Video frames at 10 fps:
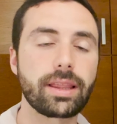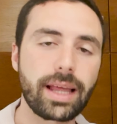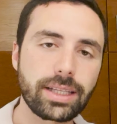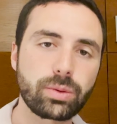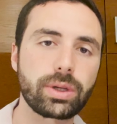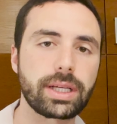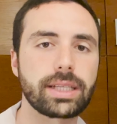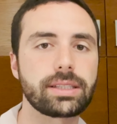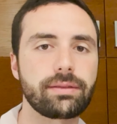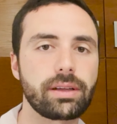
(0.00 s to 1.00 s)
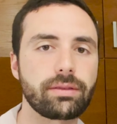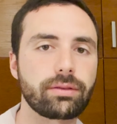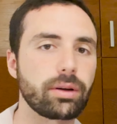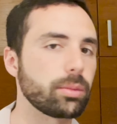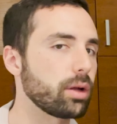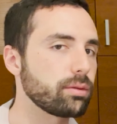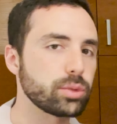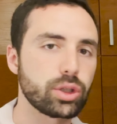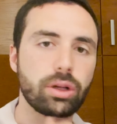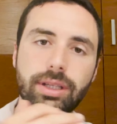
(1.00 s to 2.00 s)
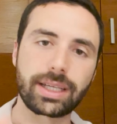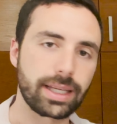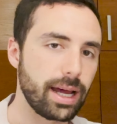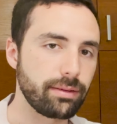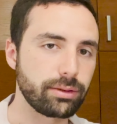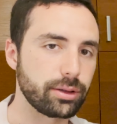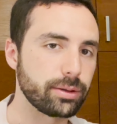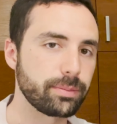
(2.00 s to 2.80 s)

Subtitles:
That's where it gets the flavor from, not from salting it after.